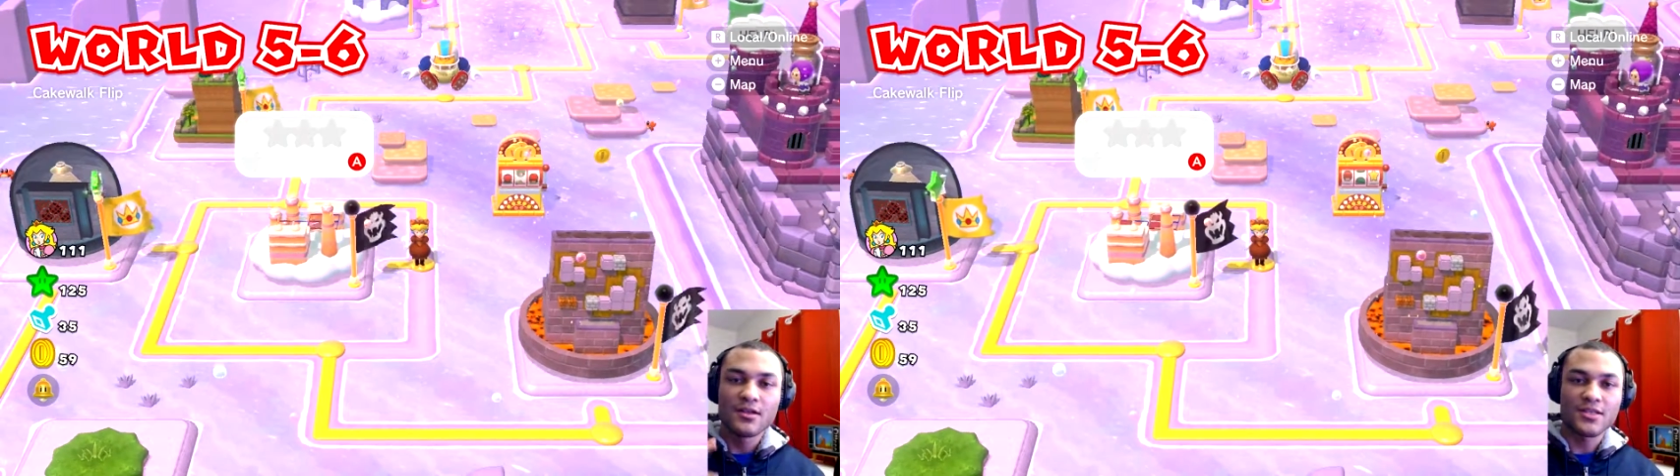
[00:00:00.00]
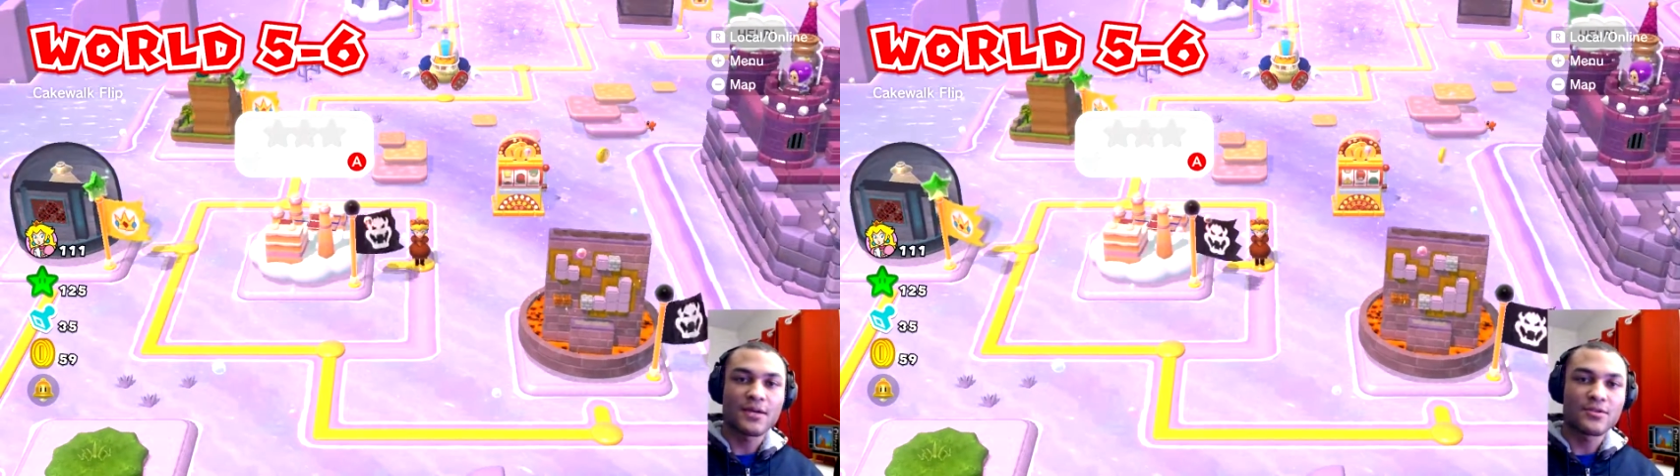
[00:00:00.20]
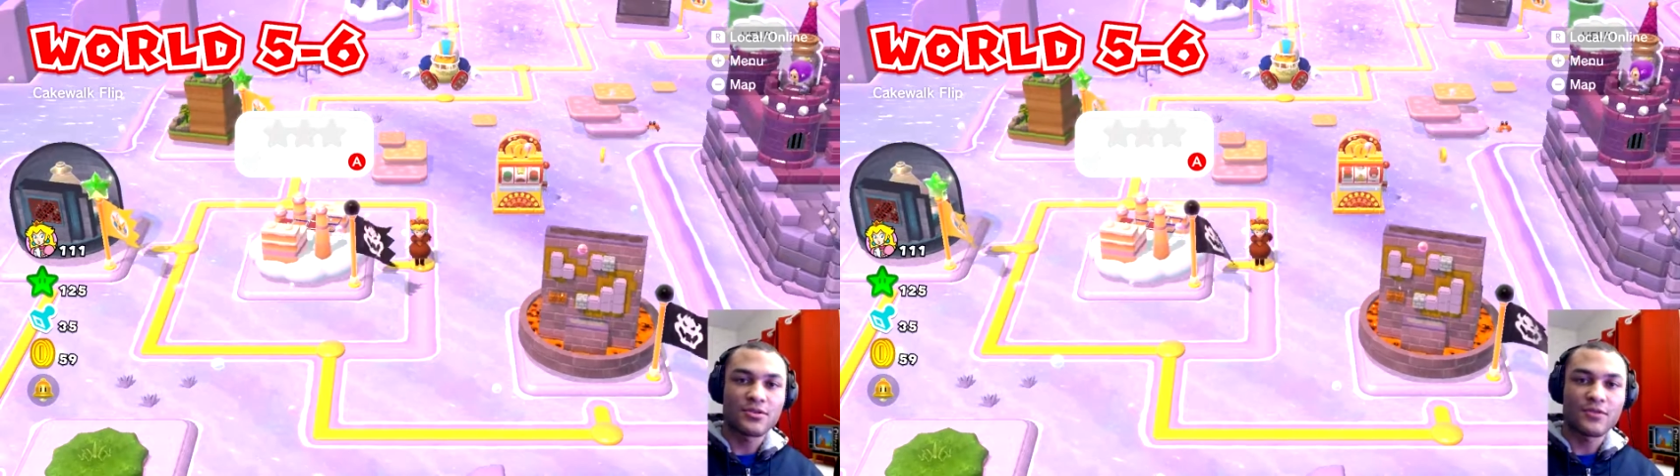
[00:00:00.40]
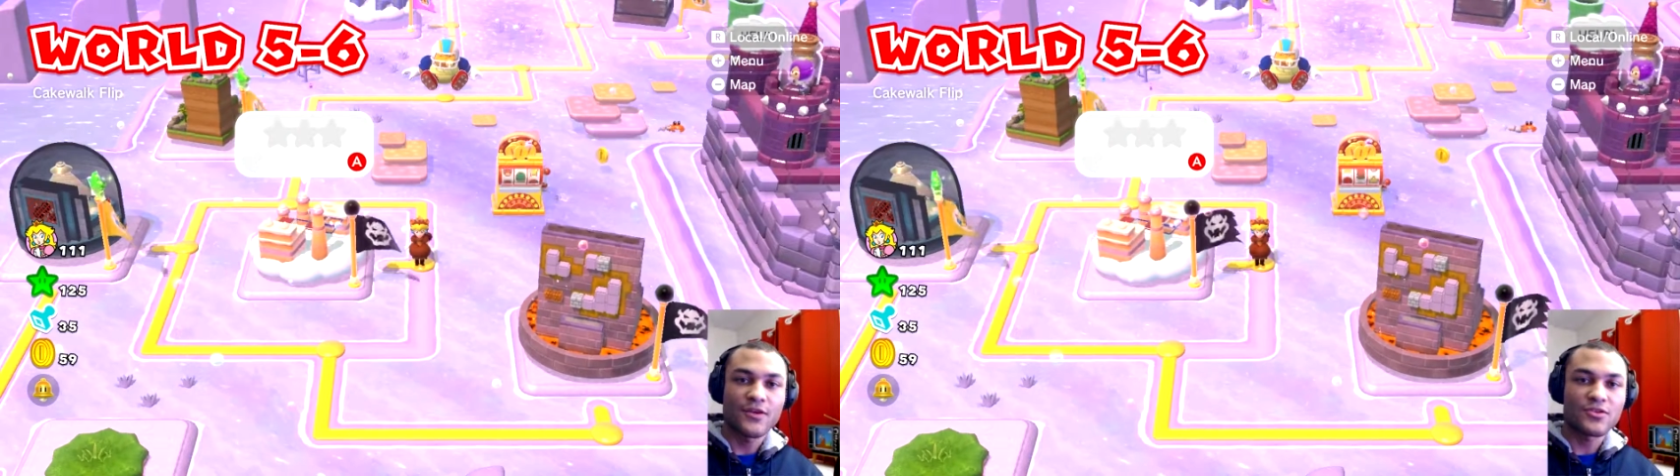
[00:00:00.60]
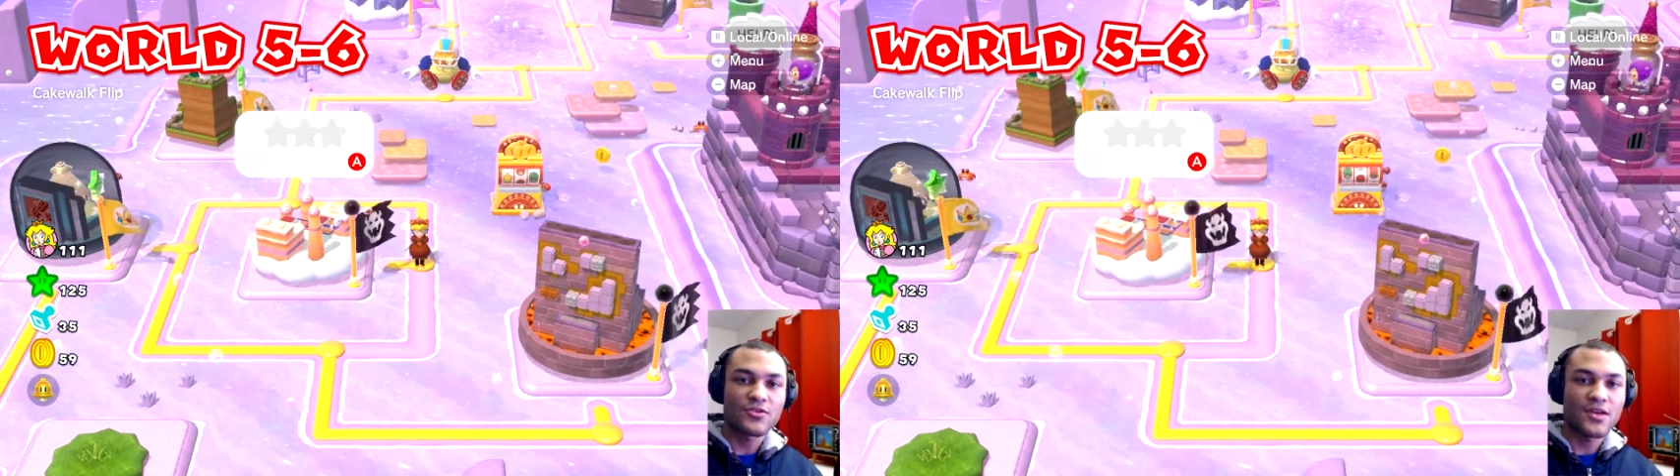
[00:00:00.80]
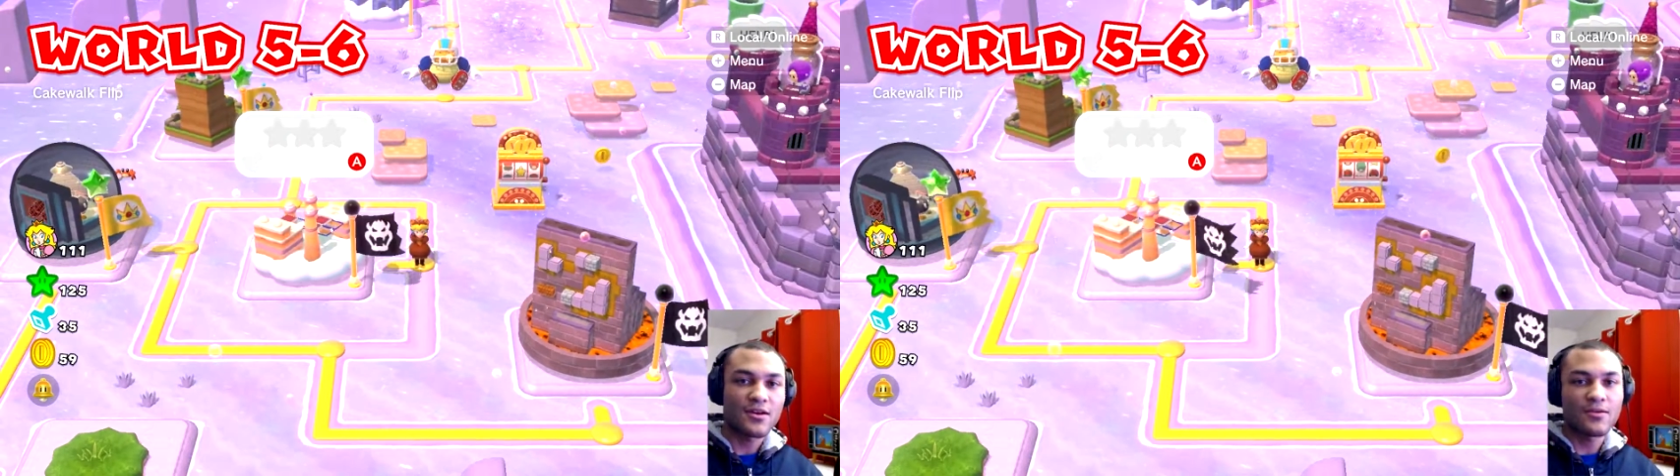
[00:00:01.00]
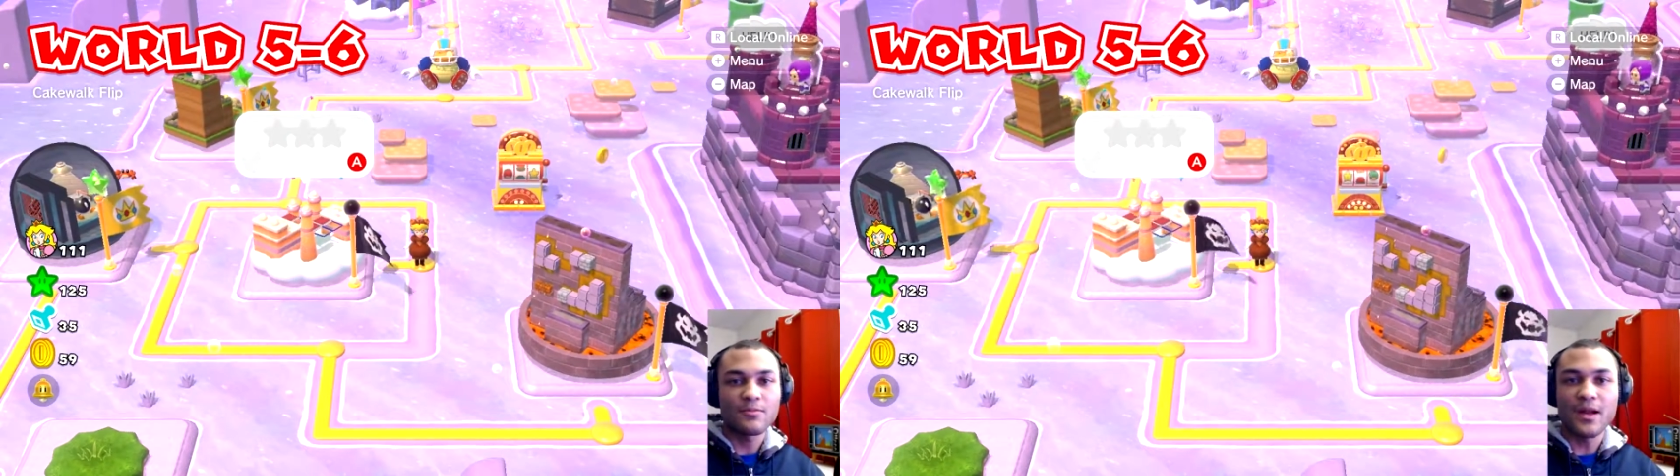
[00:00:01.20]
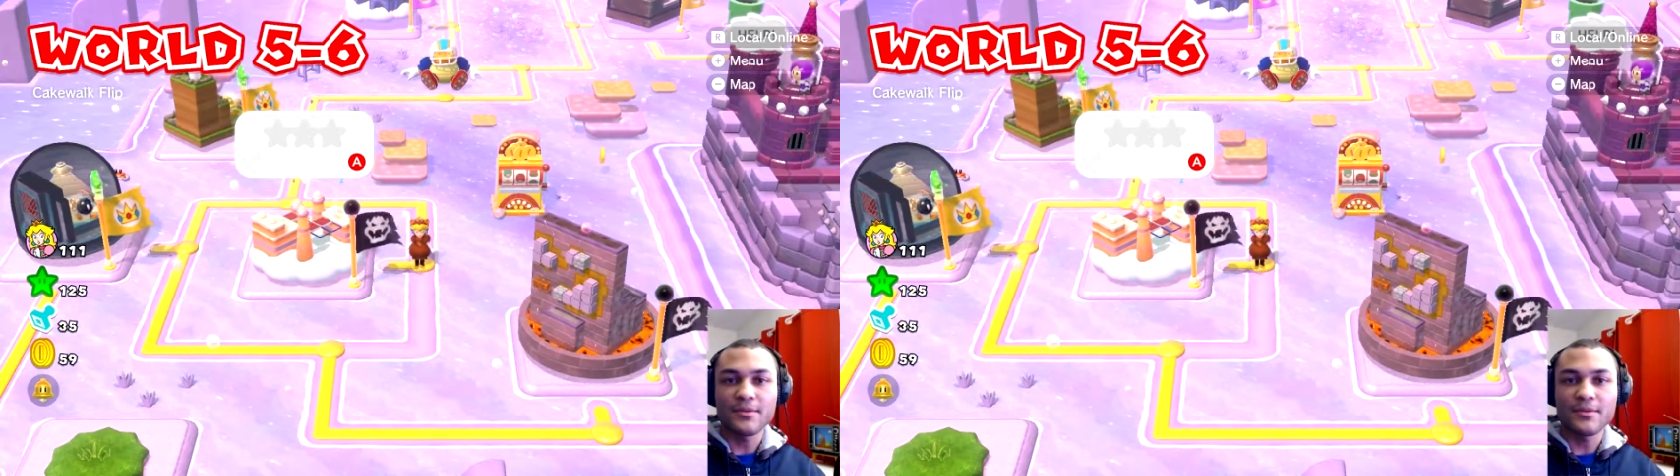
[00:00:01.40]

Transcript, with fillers: there's a Captain Toad adventure there,